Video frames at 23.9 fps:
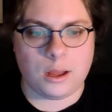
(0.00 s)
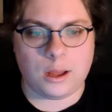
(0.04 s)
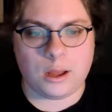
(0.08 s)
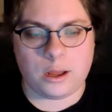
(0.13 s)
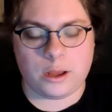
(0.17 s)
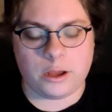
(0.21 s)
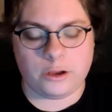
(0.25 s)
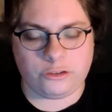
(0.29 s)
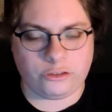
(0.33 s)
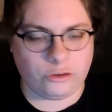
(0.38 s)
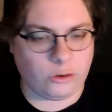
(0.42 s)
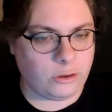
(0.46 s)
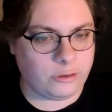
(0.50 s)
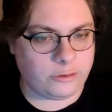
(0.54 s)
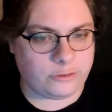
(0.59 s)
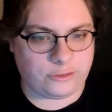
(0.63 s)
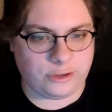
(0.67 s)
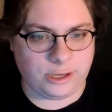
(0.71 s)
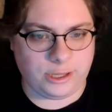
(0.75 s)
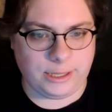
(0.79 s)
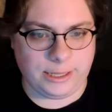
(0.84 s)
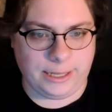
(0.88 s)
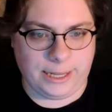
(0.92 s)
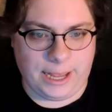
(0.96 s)
Uh, Sean
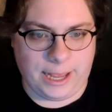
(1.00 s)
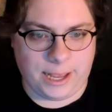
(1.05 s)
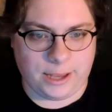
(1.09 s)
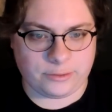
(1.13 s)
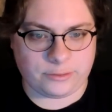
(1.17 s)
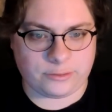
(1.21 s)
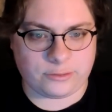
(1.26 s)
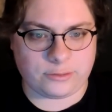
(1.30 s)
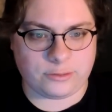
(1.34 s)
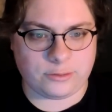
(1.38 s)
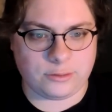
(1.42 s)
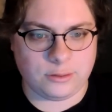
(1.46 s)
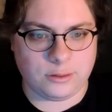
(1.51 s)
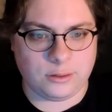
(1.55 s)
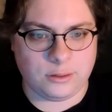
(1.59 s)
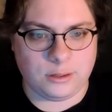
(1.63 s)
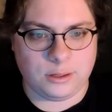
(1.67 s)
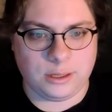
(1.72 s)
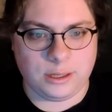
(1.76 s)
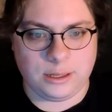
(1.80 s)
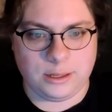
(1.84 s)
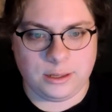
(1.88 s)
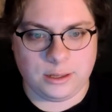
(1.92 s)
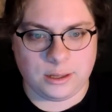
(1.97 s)
Seely asks,
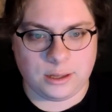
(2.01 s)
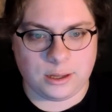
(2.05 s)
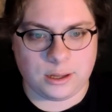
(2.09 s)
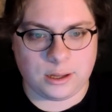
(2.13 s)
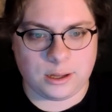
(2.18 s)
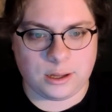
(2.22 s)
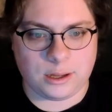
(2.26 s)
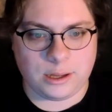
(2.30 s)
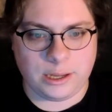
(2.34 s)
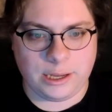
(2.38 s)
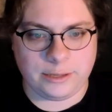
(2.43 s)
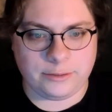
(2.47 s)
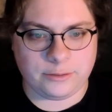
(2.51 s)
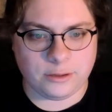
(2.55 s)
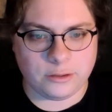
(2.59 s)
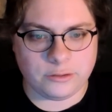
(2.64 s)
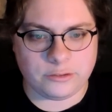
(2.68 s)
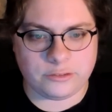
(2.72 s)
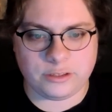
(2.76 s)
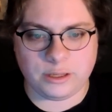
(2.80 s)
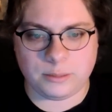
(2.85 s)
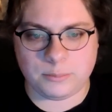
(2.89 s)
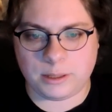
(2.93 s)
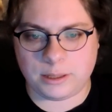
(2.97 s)
uh, it
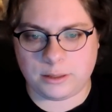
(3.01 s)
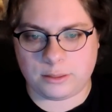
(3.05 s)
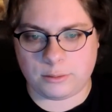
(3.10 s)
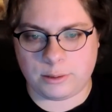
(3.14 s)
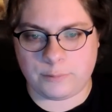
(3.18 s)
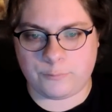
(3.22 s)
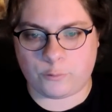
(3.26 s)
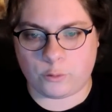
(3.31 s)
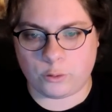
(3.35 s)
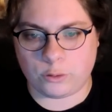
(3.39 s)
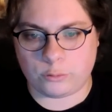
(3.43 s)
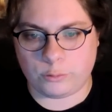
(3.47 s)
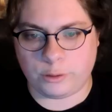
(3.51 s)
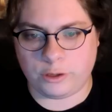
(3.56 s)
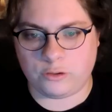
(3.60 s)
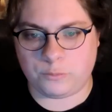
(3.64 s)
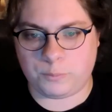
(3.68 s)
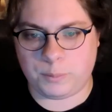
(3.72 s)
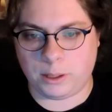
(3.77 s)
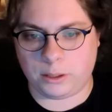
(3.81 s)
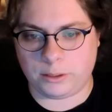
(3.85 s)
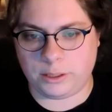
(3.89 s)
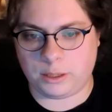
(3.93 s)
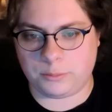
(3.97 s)
does seem like 343
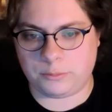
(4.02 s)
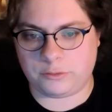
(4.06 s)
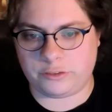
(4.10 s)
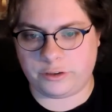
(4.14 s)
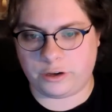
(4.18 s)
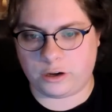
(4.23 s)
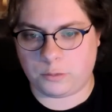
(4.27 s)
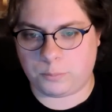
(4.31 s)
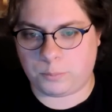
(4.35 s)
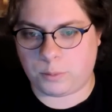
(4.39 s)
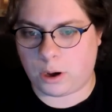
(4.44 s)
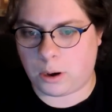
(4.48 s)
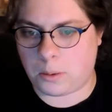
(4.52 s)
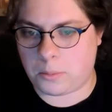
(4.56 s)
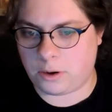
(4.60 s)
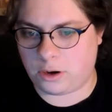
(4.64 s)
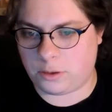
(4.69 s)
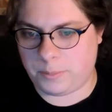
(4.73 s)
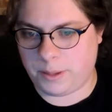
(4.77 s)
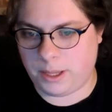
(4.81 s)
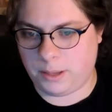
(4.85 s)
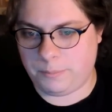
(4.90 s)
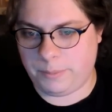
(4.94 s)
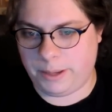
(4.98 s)
is building up Sarah Palmer
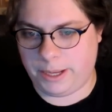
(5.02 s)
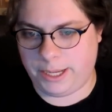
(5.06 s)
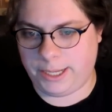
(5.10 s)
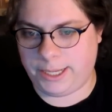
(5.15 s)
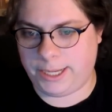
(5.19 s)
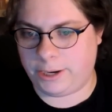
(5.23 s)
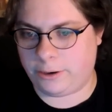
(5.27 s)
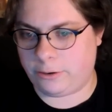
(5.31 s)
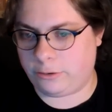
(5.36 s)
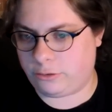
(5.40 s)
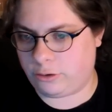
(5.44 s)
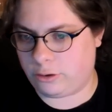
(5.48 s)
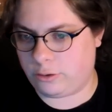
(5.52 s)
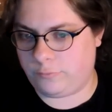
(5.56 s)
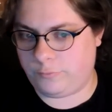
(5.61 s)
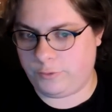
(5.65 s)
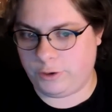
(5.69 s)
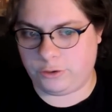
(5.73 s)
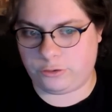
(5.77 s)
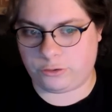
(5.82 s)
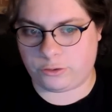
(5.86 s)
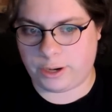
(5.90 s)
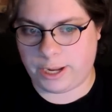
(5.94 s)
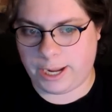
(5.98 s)
to be a main character in
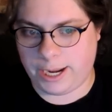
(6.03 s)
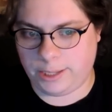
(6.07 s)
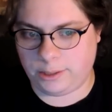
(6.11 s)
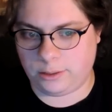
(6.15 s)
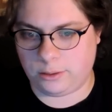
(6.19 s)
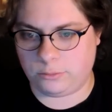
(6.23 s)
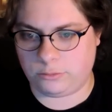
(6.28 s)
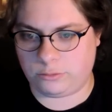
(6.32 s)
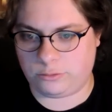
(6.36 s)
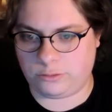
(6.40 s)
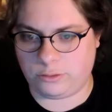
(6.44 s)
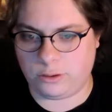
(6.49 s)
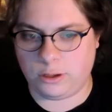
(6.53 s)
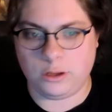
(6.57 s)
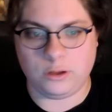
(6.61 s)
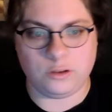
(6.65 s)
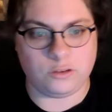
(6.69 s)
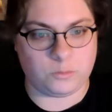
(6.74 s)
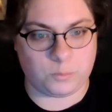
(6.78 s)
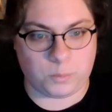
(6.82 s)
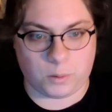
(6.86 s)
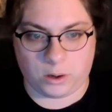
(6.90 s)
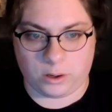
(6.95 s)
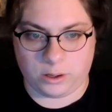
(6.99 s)
future Halos,
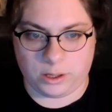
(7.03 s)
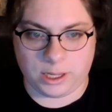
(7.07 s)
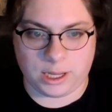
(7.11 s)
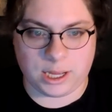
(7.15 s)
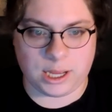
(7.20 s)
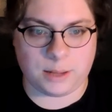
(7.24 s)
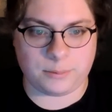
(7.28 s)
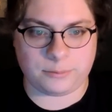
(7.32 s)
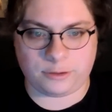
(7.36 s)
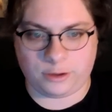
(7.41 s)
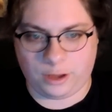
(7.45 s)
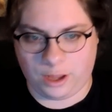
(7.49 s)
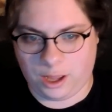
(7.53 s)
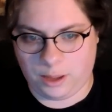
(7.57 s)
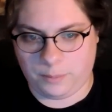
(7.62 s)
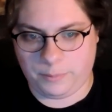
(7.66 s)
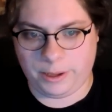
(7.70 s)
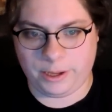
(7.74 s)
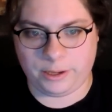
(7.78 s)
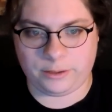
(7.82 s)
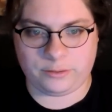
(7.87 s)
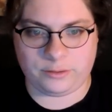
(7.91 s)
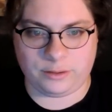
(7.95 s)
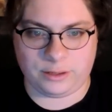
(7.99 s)
Spartan Ops
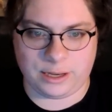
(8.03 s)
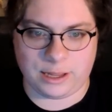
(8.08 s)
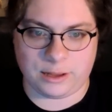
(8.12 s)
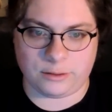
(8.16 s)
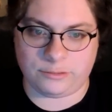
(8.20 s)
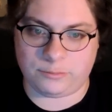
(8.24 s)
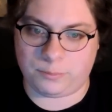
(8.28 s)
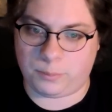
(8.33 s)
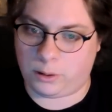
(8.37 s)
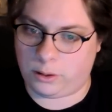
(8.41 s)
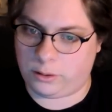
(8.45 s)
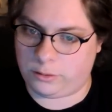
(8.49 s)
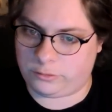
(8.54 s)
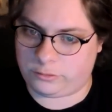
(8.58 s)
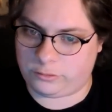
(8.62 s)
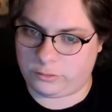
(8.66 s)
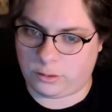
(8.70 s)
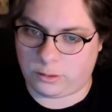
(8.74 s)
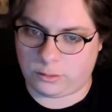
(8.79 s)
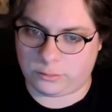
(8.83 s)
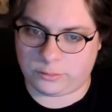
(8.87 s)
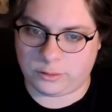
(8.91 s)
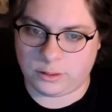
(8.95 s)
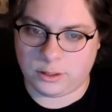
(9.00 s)
comics, and now Spartan
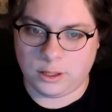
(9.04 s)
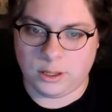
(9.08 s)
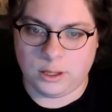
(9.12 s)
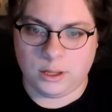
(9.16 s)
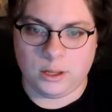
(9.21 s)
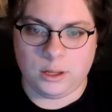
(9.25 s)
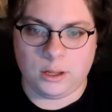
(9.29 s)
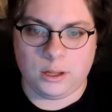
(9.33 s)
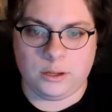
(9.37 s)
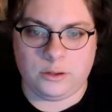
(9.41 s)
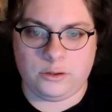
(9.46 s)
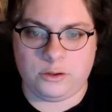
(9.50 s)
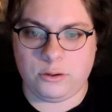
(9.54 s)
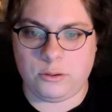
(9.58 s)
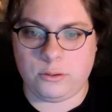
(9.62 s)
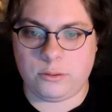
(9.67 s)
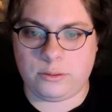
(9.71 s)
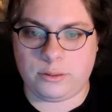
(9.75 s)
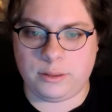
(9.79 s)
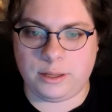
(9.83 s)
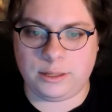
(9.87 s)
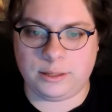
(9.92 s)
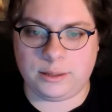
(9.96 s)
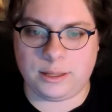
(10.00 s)
Assault. Do you
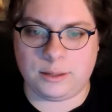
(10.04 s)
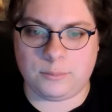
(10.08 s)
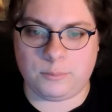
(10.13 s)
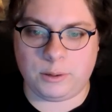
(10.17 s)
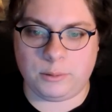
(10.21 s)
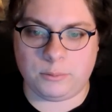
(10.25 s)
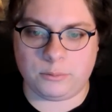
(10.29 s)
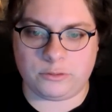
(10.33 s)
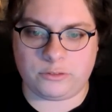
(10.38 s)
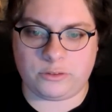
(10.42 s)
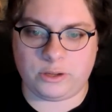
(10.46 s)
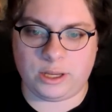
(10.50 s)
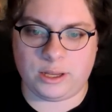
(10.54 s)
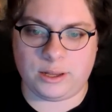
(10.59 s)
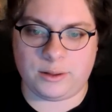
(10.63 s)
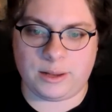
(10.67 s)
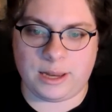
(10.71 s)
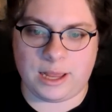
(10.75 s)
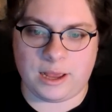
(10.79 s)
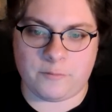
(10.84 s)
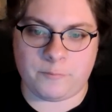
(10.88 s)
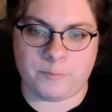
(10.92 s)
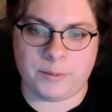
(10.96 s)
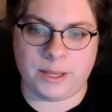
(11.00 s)
think that we will see
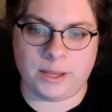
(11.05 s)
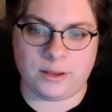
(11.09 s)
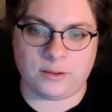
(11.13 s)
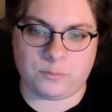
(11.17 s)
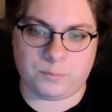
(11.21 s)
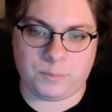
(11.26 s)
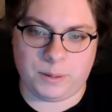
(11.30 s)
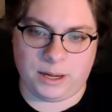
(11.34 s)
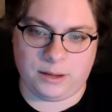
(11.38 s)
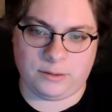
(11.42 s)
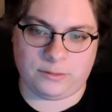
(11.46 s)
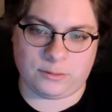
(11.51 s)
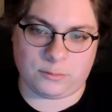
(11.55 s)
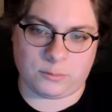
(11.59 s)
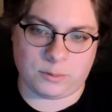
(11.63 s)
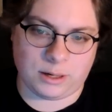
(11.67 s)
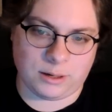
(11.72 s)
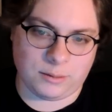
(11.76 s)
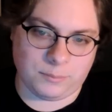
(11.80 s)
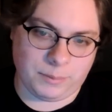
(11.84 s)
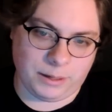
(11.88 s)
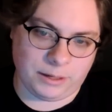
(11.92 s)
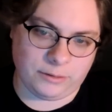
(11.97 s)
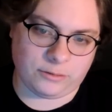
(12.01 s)
a FPS base
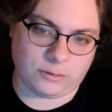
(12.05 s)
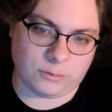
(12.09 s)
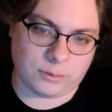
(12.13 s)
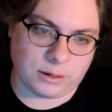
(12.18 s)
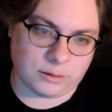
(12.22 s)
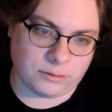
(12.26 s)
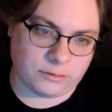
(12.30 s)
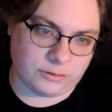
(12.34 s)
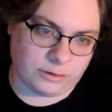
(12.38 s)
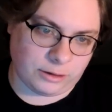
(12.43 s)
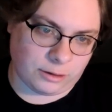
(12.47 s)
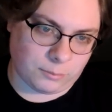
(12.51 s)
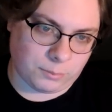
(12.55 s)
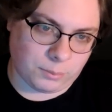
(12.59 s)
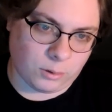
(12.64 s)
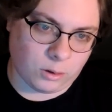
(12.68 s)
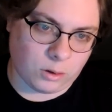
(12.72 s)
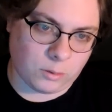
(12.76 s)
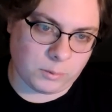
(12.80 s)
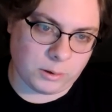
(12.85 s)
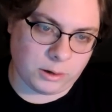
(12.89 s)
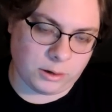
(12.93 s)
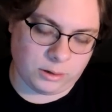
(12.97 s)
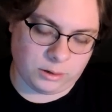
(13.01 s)
ar- based around Sarah
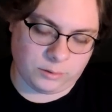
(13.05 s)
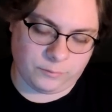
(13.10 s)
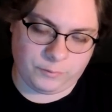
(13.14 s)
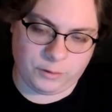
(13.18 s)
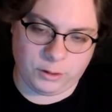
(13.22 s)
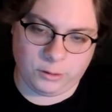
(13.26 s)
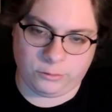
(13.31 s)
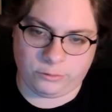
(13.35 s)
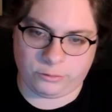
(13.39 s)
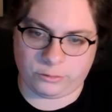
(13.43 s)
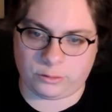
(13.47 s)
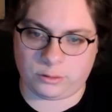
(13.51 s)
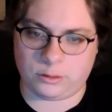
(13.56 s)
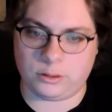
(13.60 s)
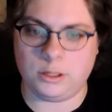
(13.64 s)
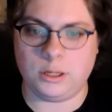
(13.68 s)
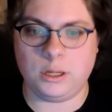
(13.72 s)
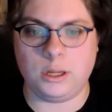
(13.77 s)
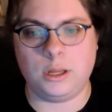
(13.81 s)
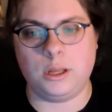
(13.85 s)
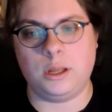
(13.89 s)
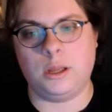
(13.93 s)
Palmer in the future?